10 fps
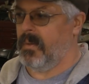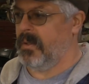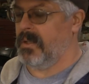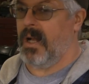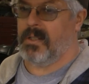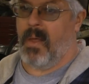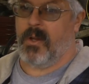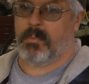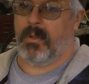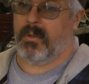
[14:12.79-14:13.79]
There's lots of
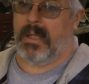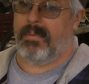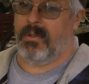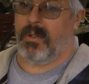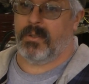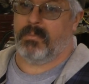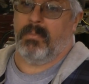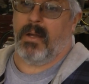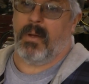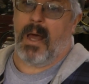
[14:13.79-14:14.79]
others, but Cleveland's
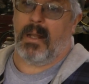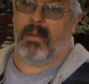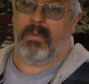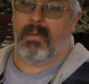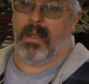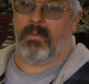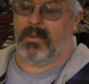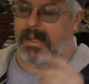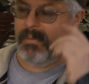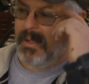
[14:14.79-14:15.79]
I love a
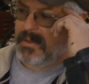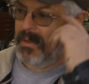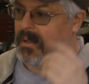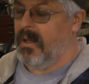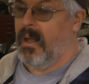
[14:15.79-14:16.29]
Cleveland engine.